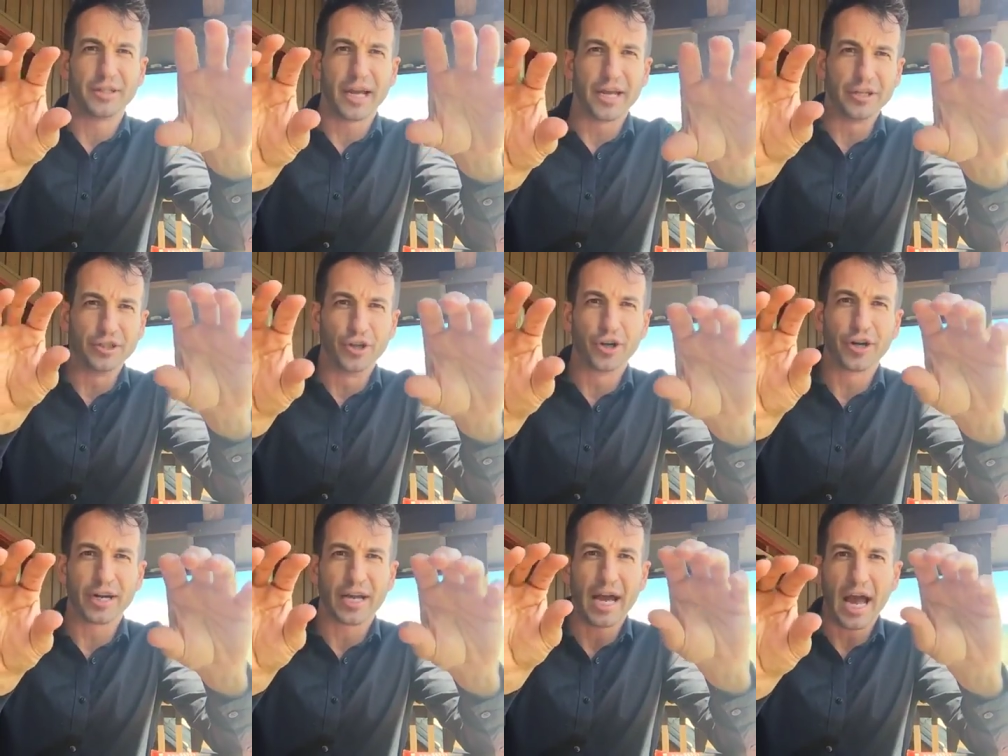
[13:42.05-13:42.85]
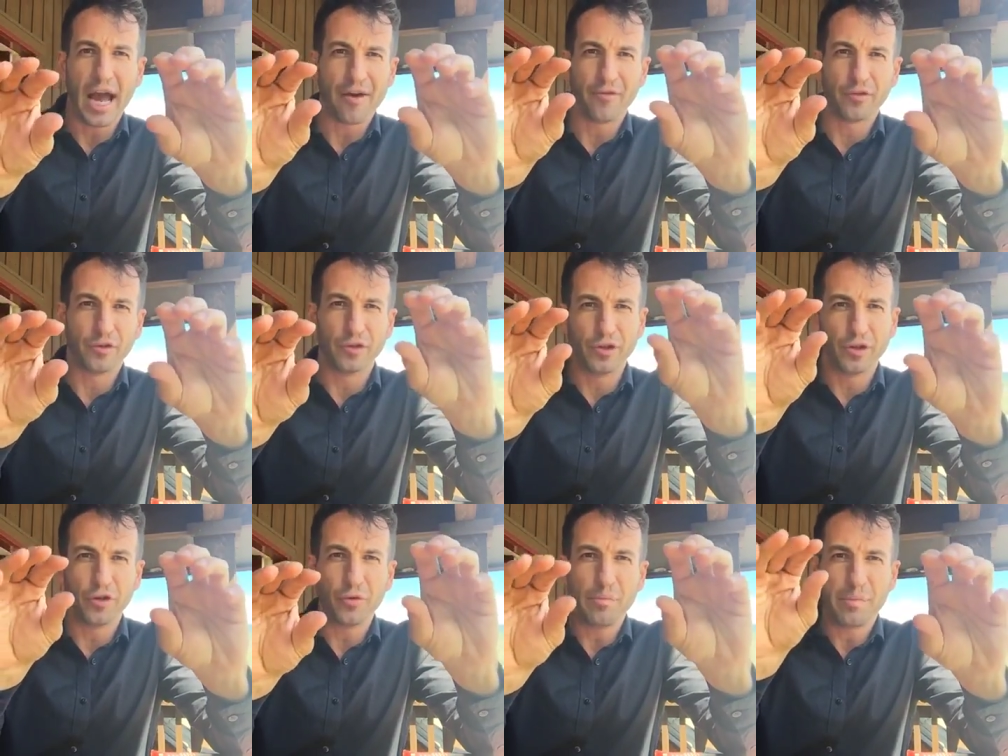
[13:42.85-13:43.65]
And you're going to have a
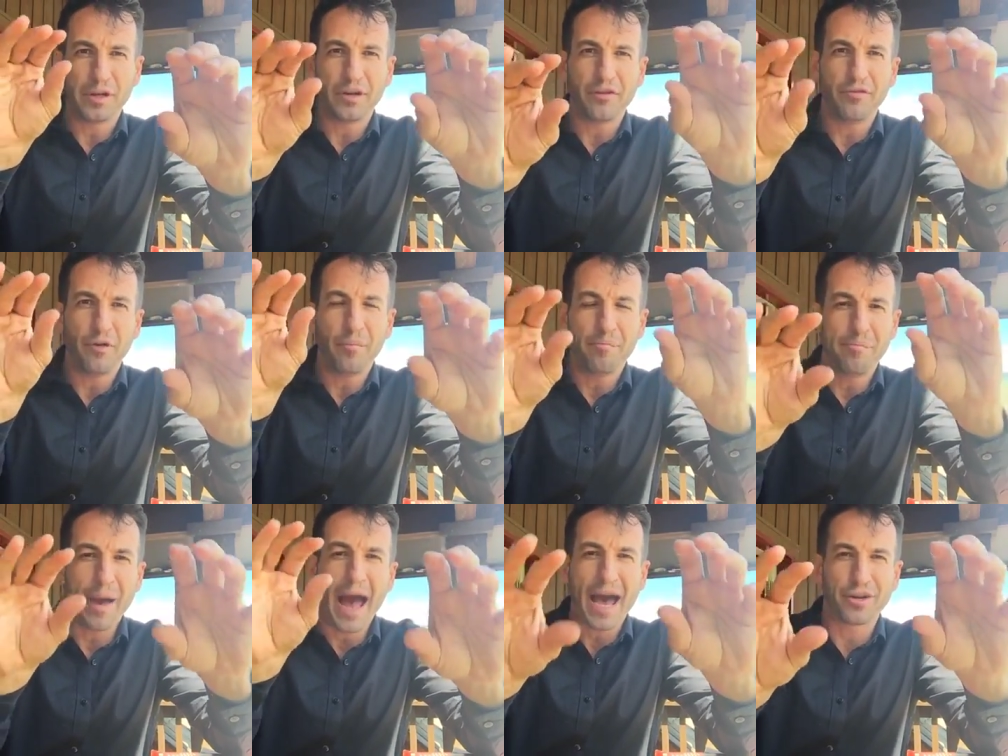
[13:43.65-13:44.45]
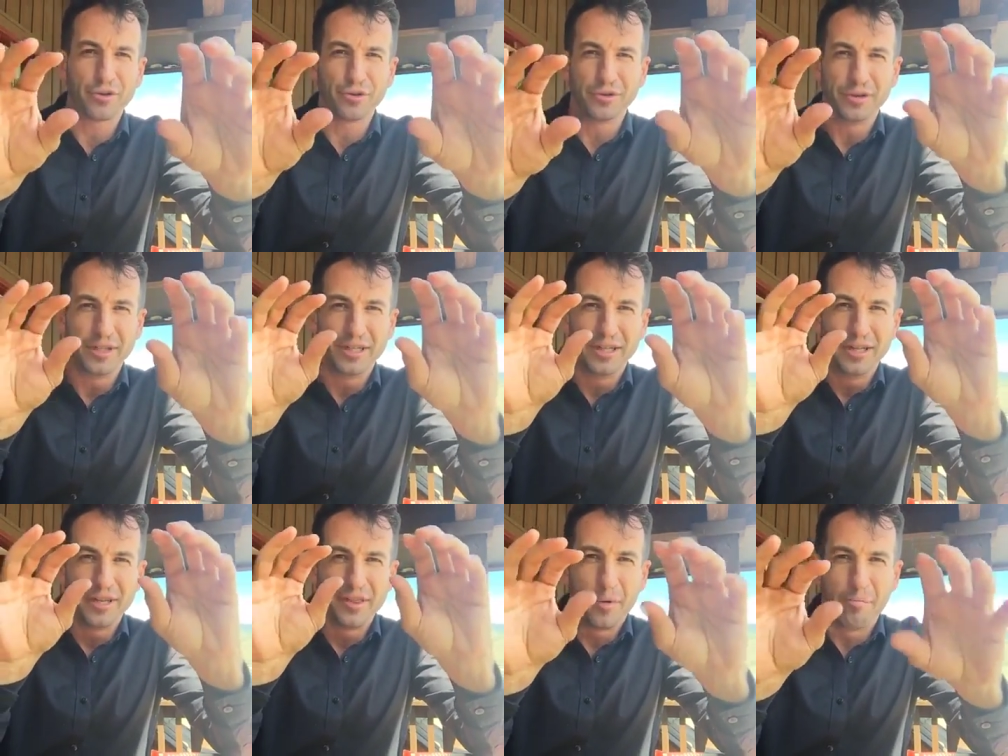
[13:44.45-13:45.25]
little bit of a battle.
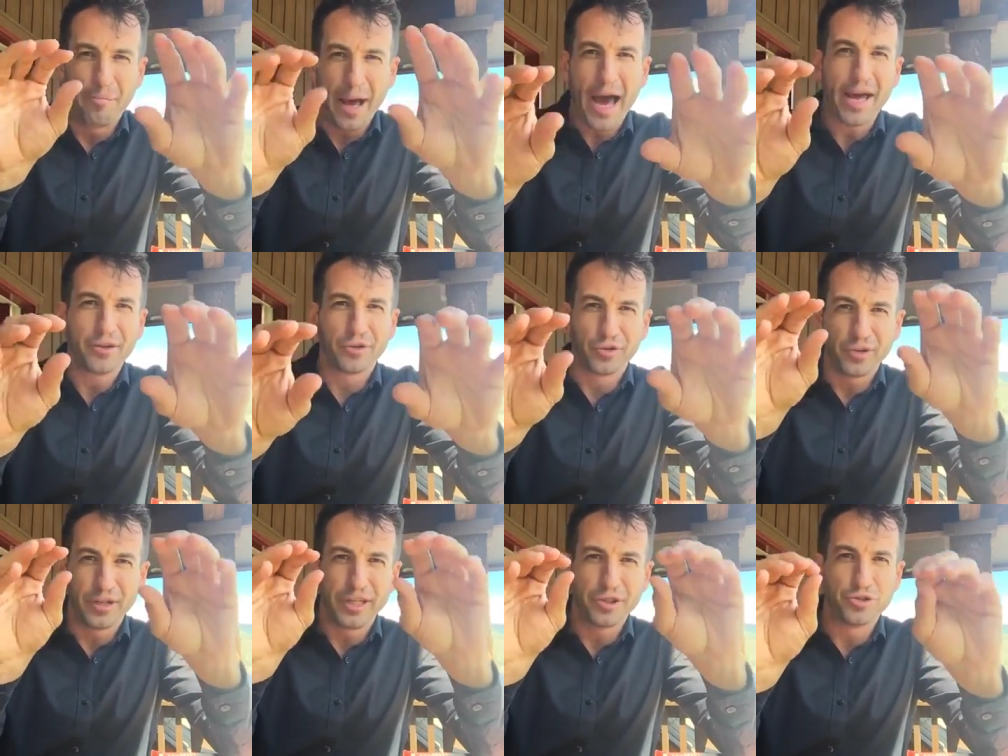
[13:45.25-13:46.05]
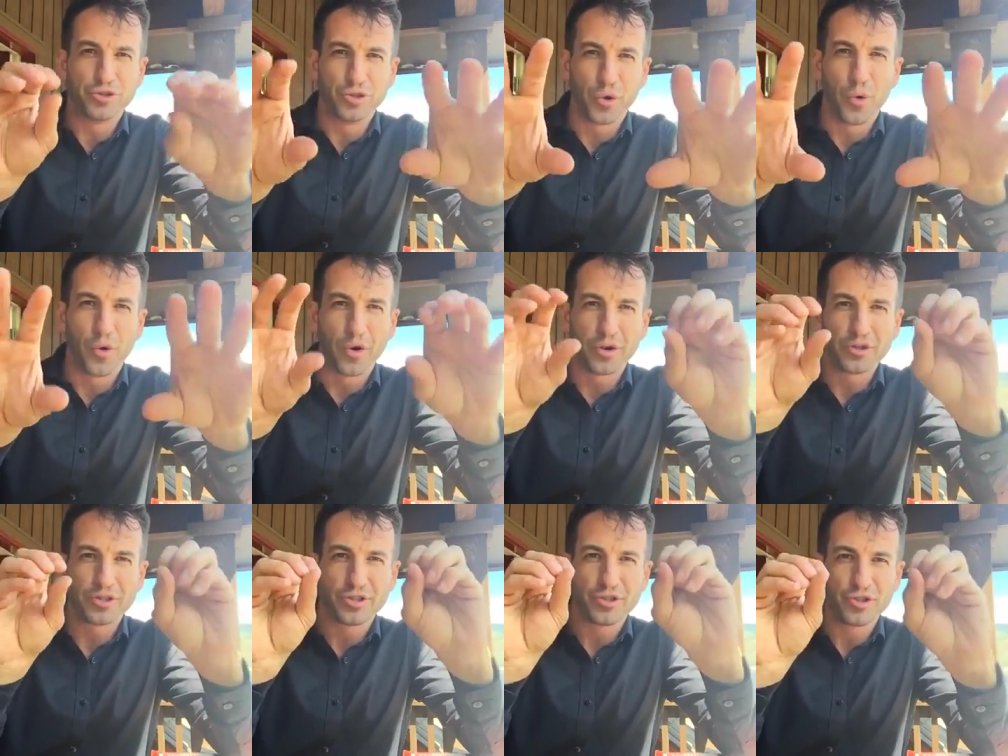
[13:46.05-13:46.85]
The battle is
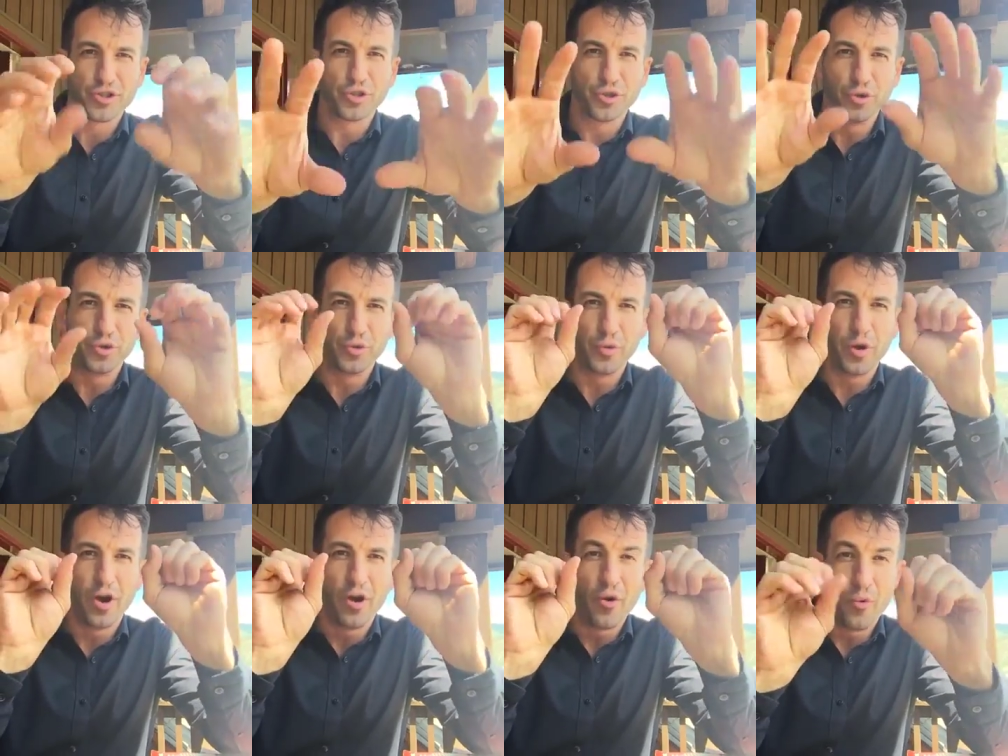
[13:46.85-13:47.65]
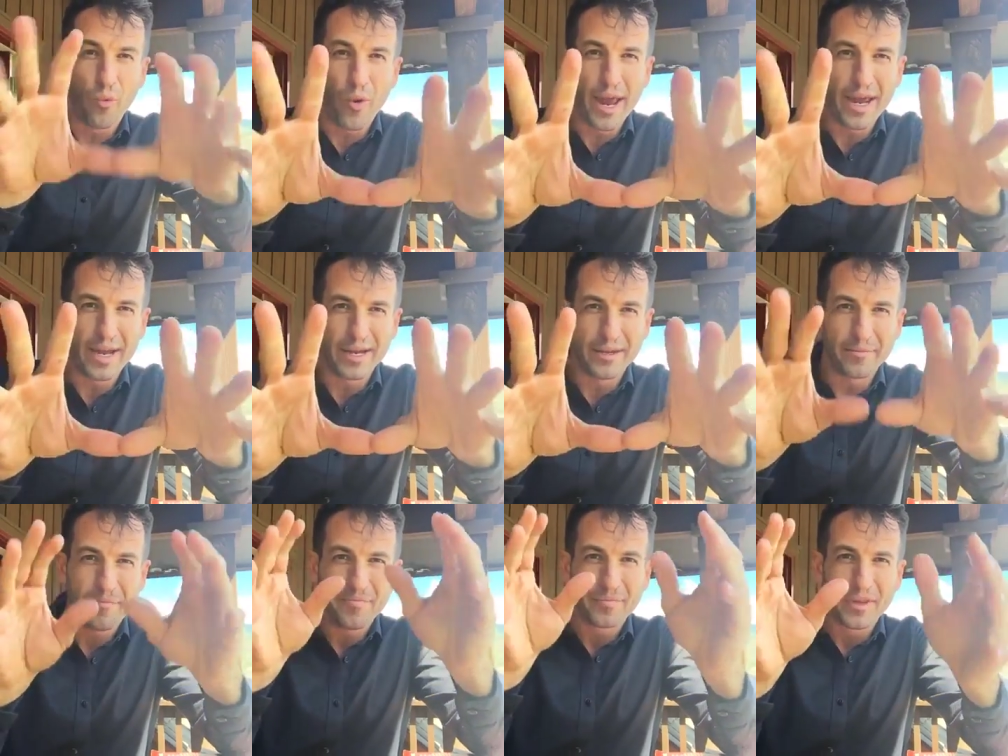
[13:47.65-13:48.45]
yours to
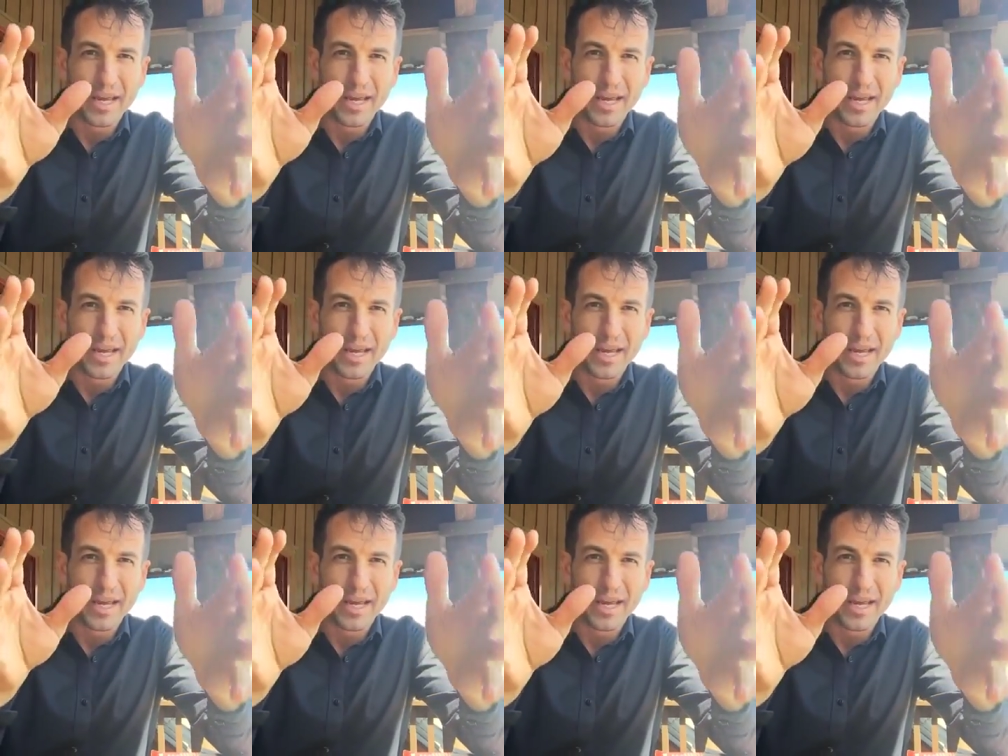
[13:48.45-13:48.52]
win.